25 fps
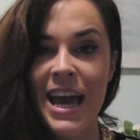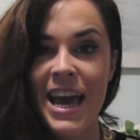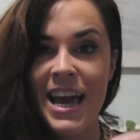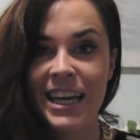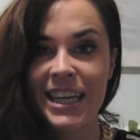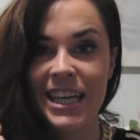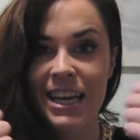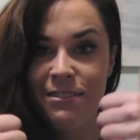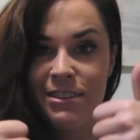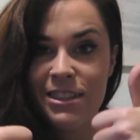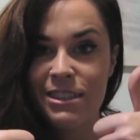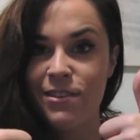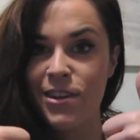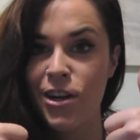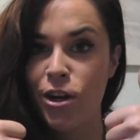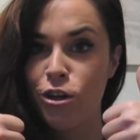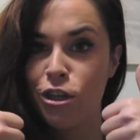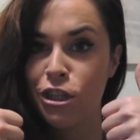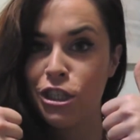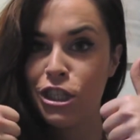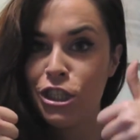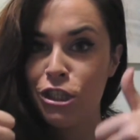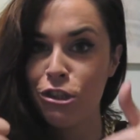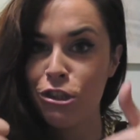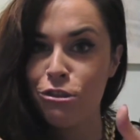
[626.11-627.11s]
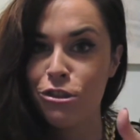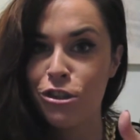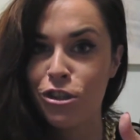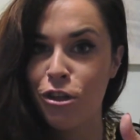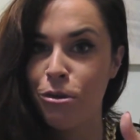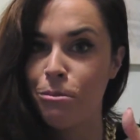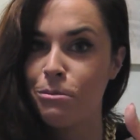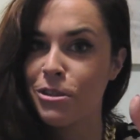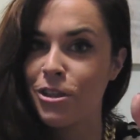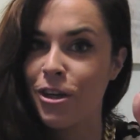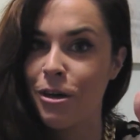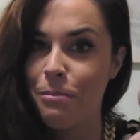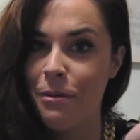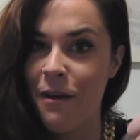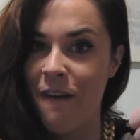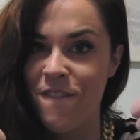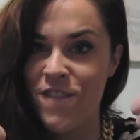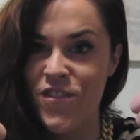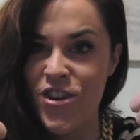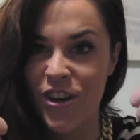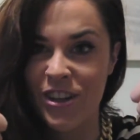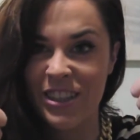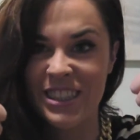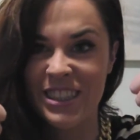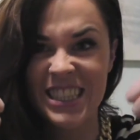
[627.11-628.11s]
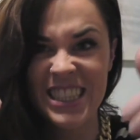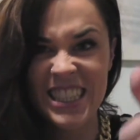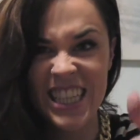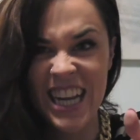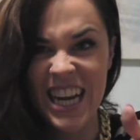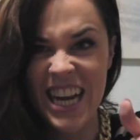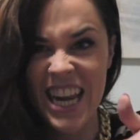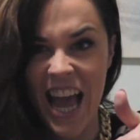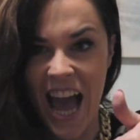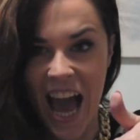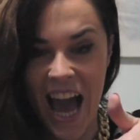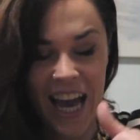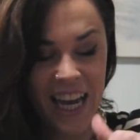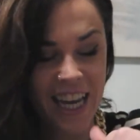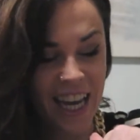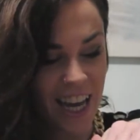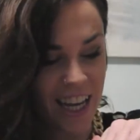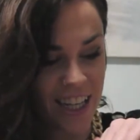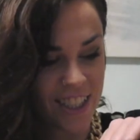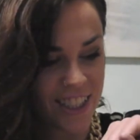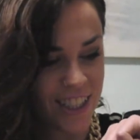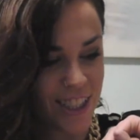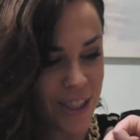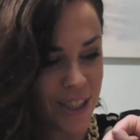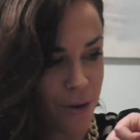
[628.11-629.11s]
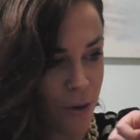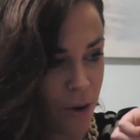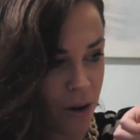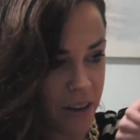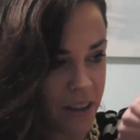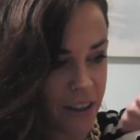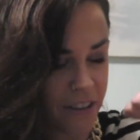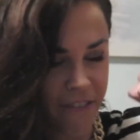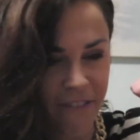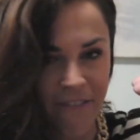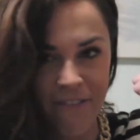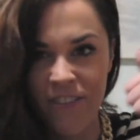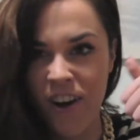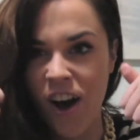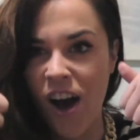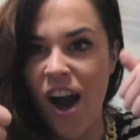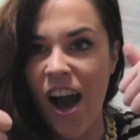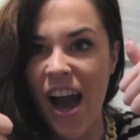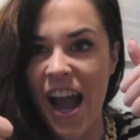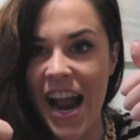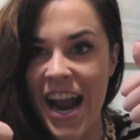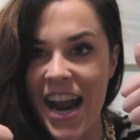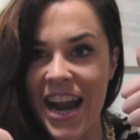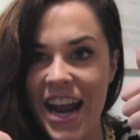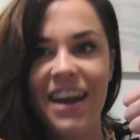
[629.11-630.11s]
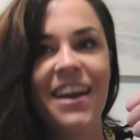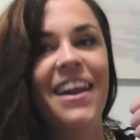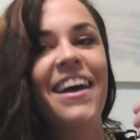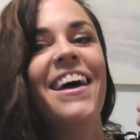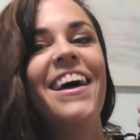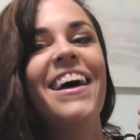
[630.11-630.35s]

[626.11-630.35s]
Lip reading: Give this video a huge thumbs up if you're a celiac and you are fine.